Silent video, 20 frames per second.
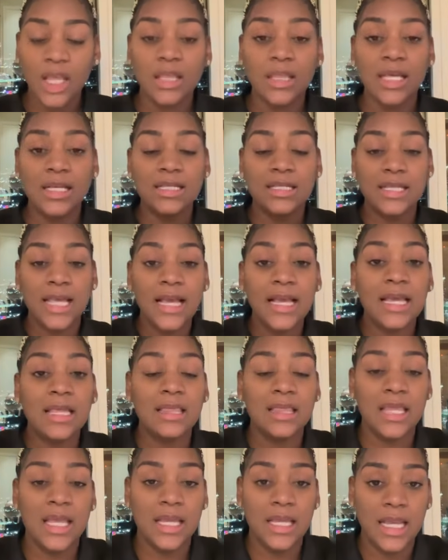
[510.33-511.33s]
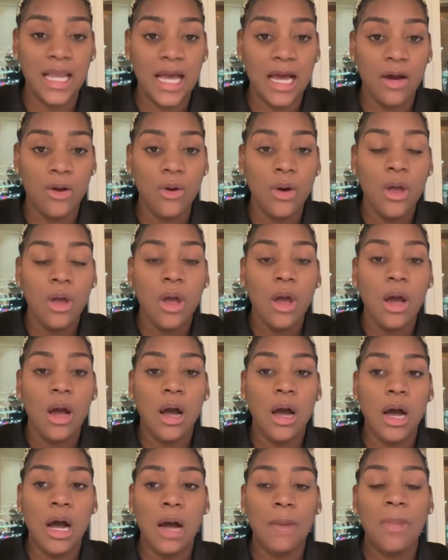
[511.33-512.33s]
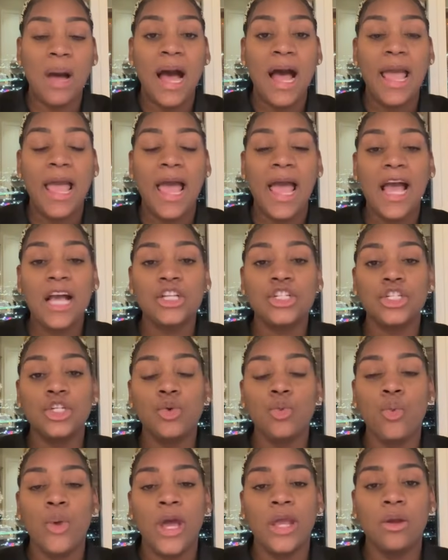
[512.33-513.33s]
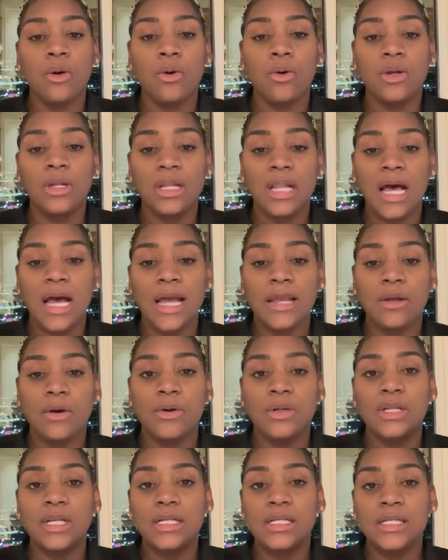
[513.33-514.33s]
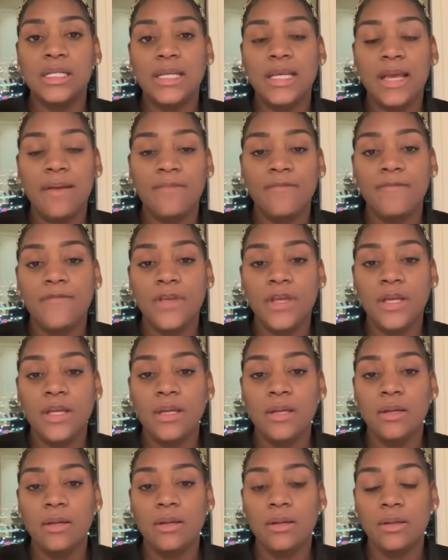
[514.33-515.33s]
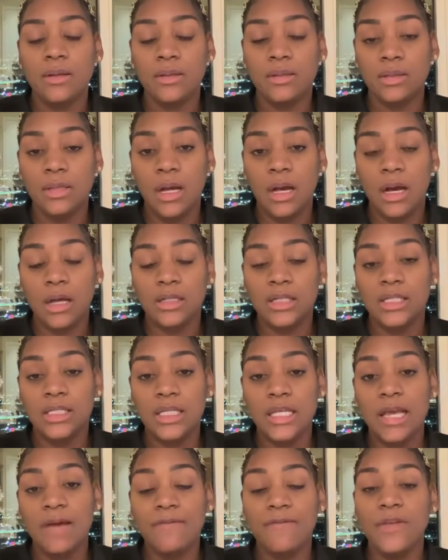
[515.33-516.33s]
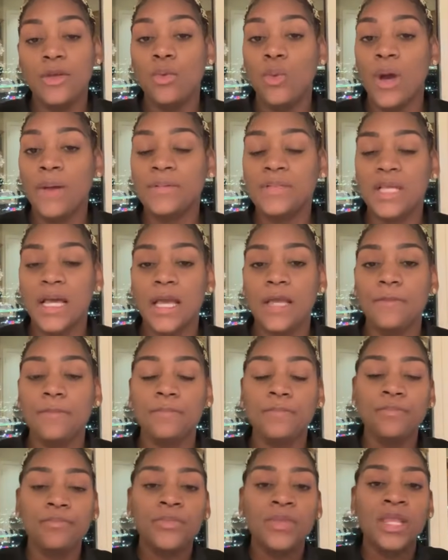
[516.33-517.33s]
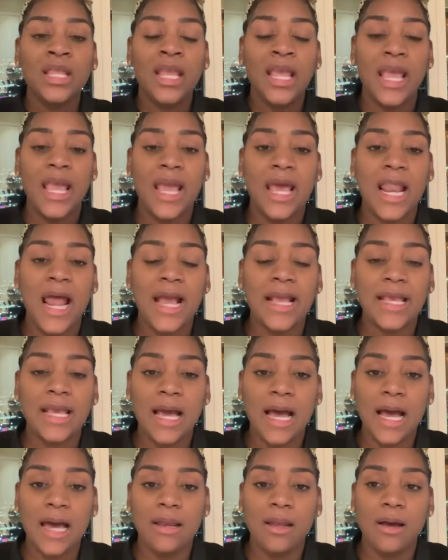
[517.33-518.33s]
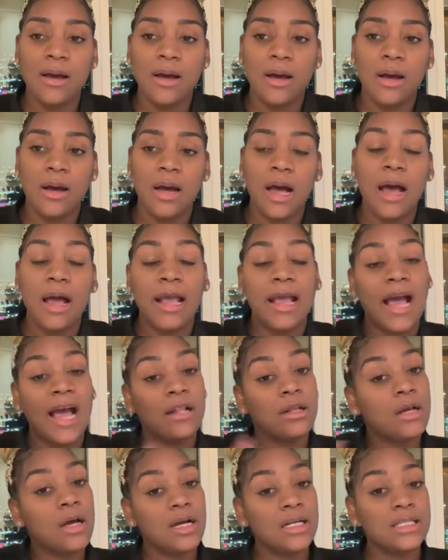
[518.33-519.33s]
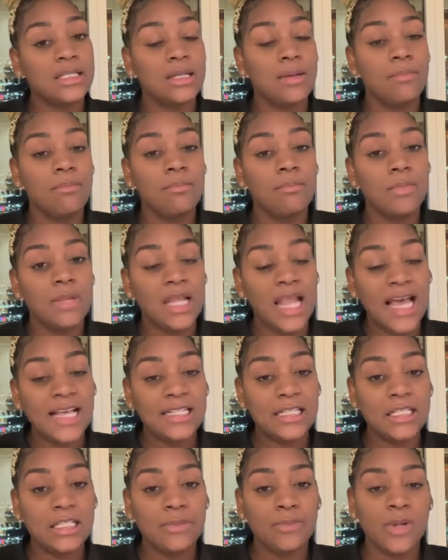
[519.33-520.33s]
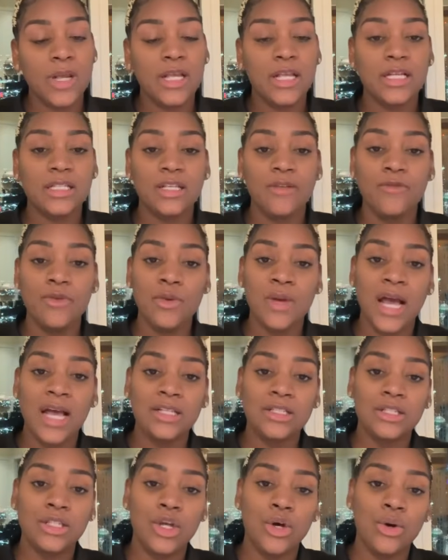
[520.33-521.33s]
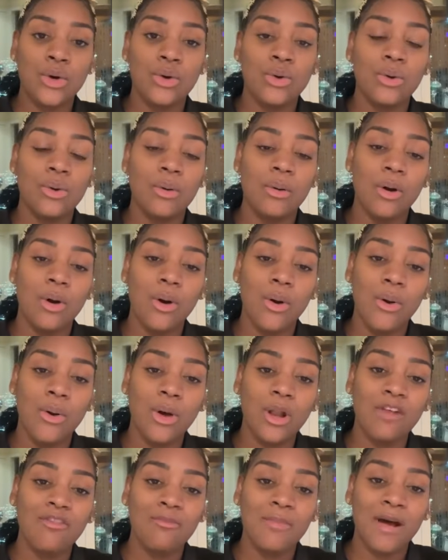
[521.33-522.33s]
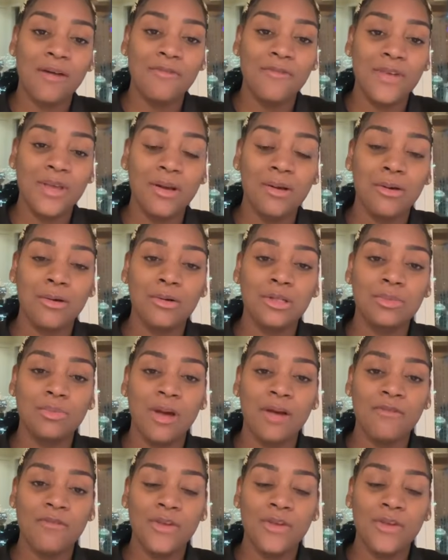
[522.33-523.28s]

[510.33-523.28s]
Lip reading: The second thing now, I actually went online on the DMV website, and I got custom license plate, because if you guys know, all of my vehicles